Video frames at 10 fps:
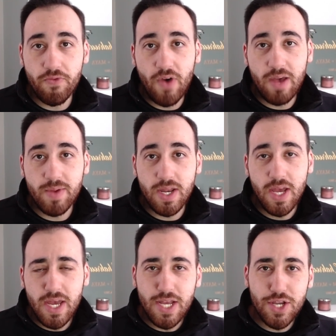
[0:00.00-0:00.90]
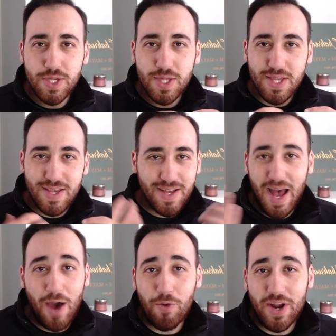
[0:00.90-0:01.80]
Feynman, he just
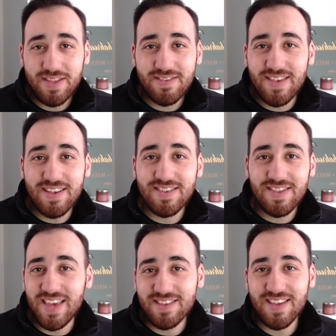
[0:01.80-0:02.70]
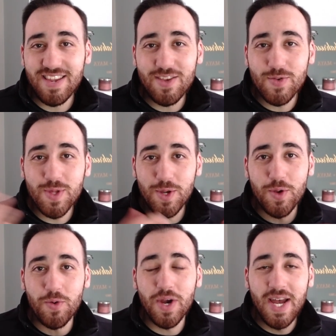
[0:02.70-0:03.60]
outright says things that he used to
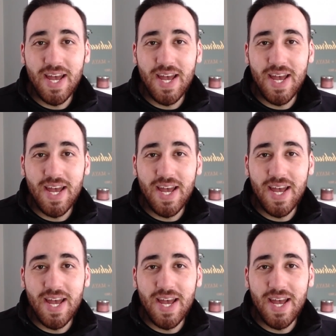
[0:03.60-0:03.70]
do.